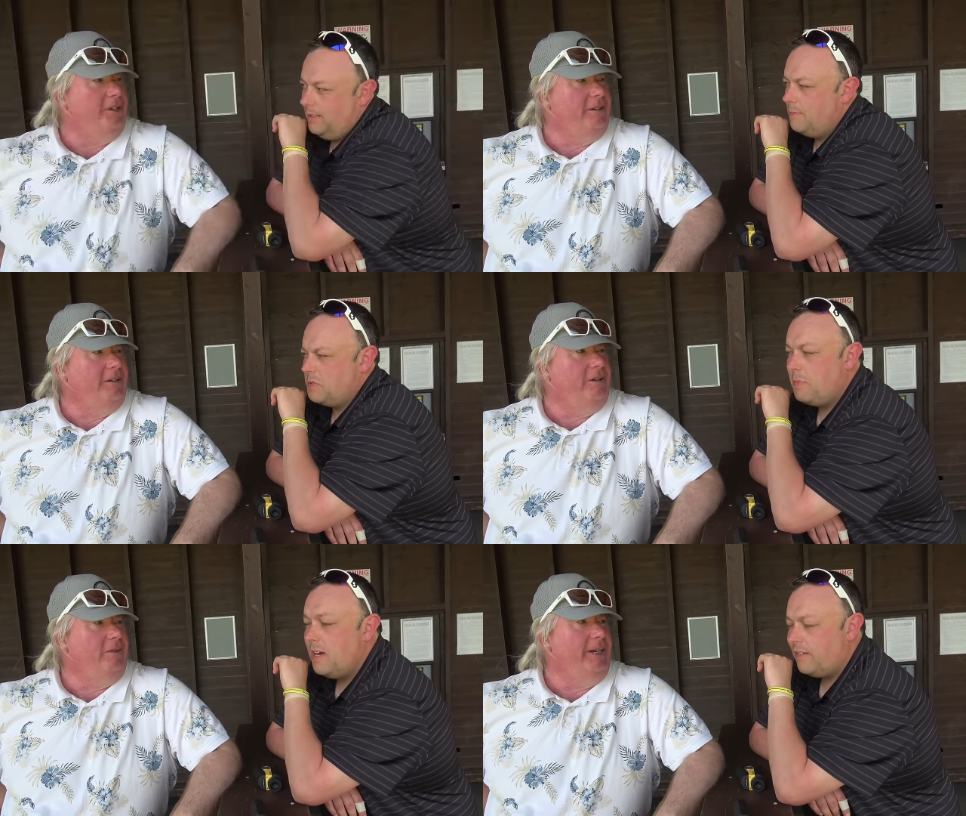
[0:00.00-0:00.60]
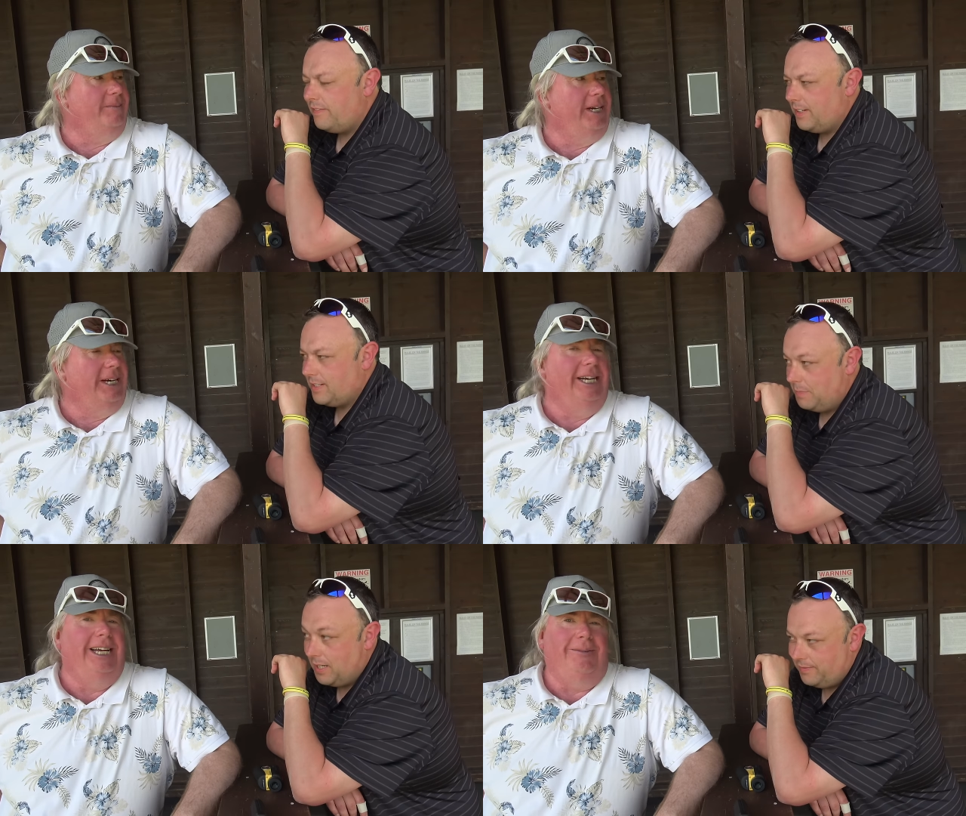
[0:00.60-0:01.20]
Speaker 1: and it was cream.
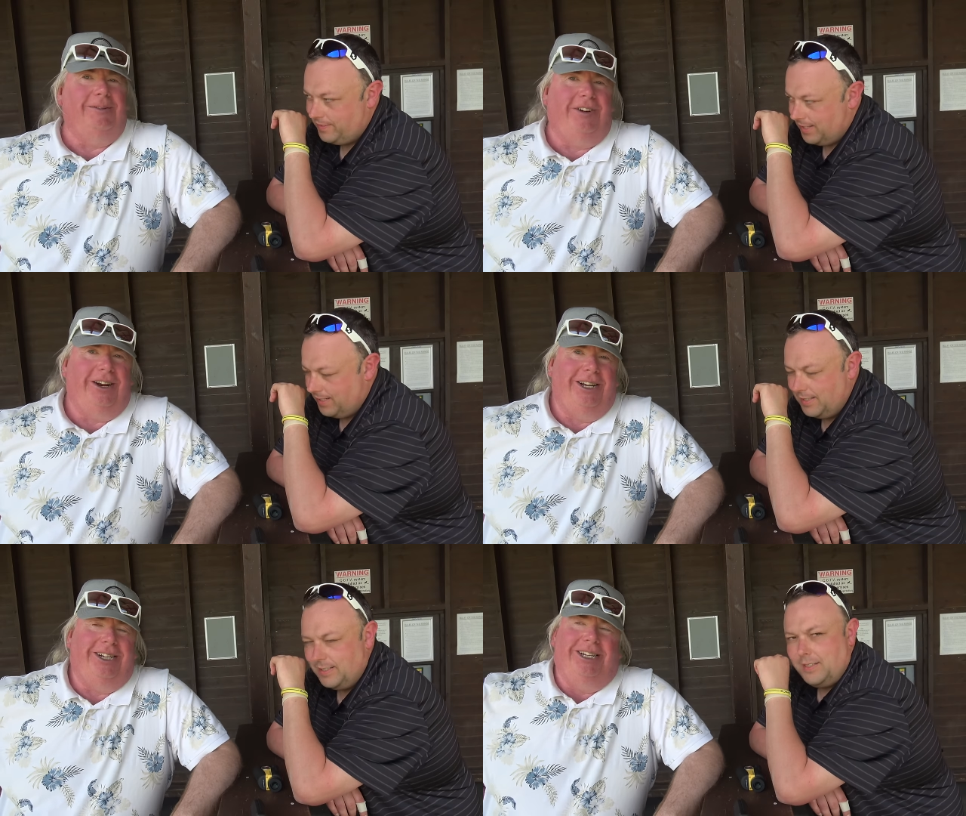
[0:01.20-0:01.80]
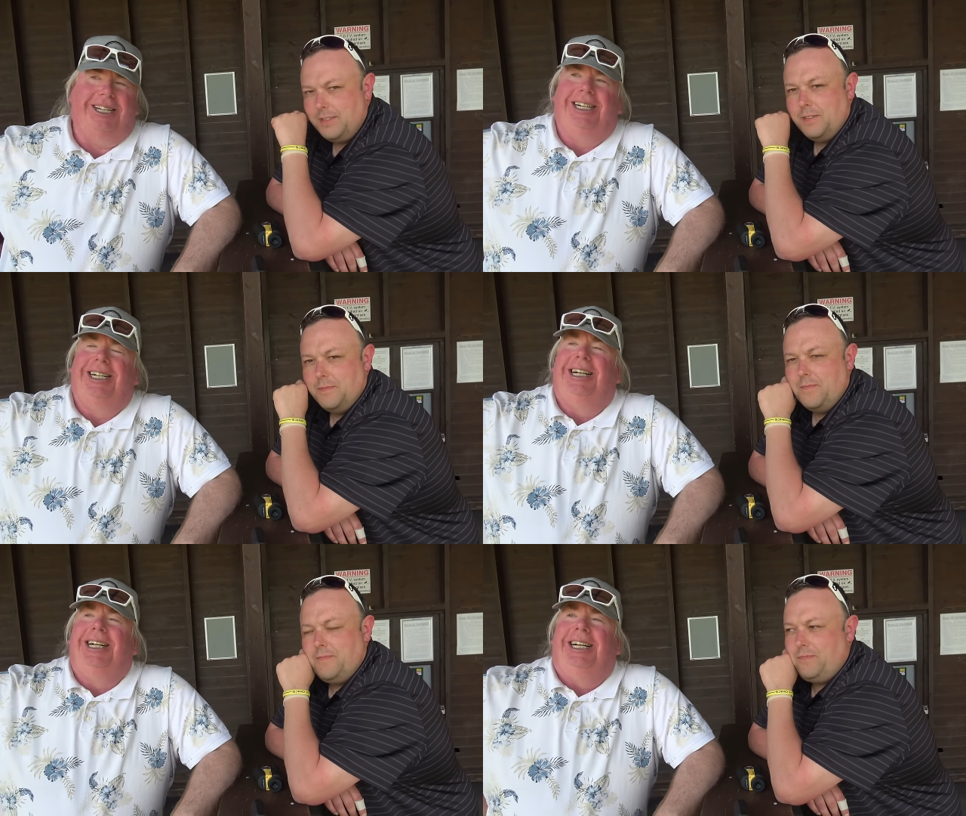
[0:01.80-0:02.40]
Perfect. Parfait. It was very good.
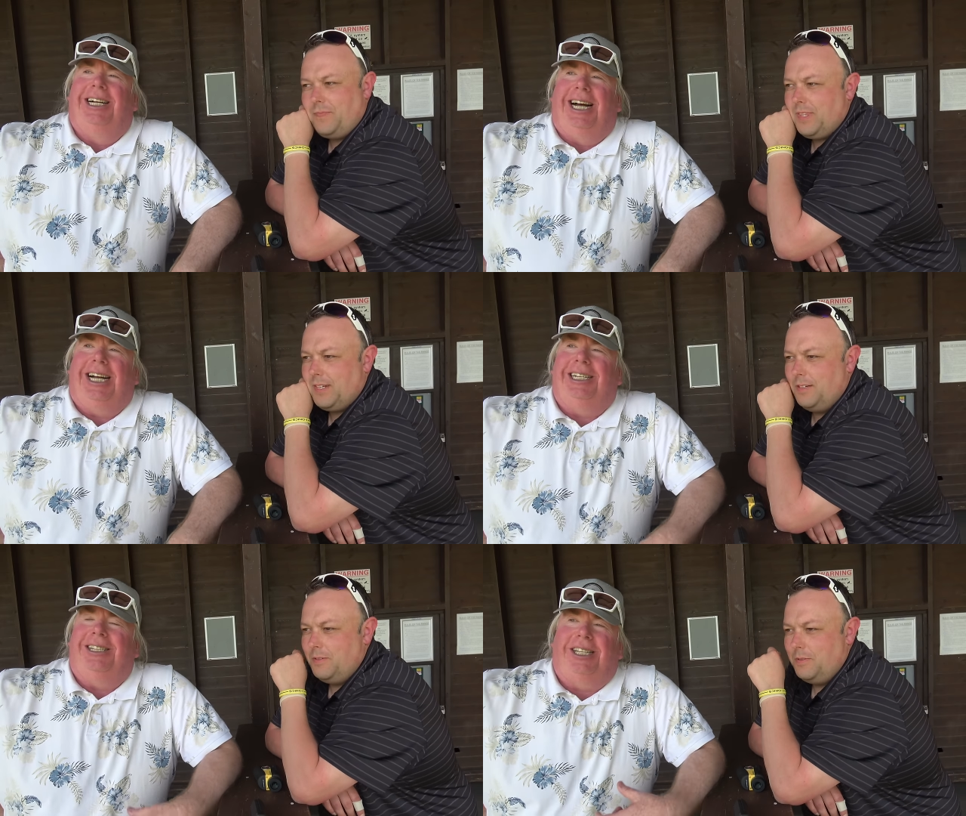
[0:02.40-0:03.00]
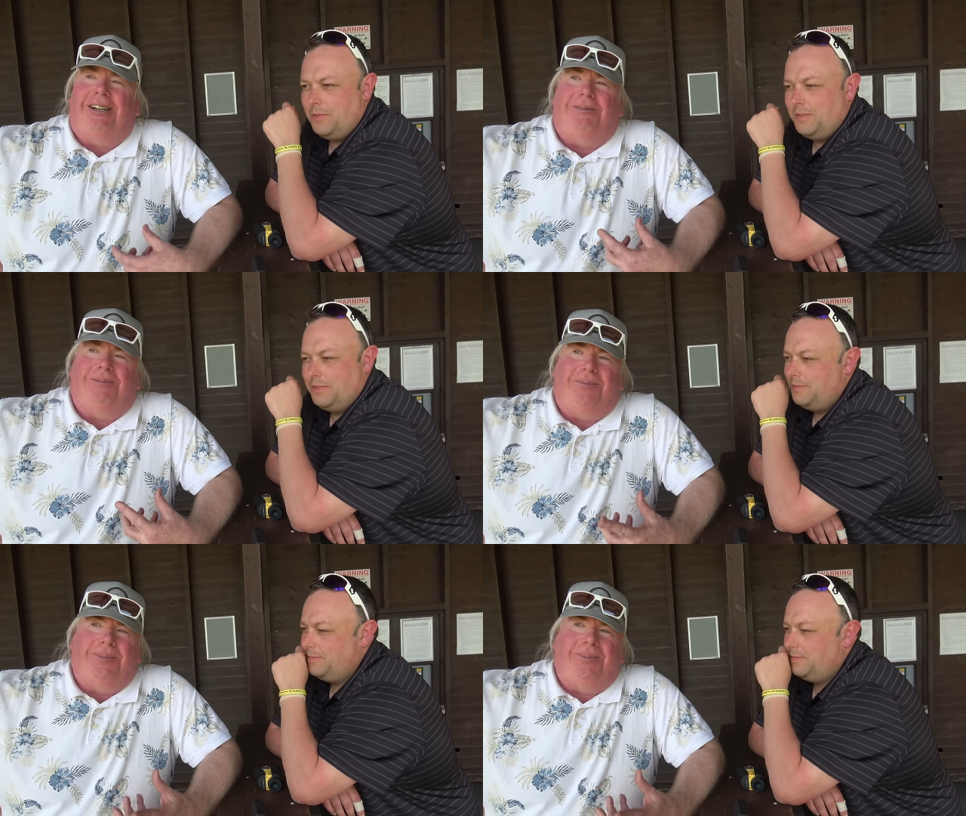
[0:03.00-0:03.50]
Uh, so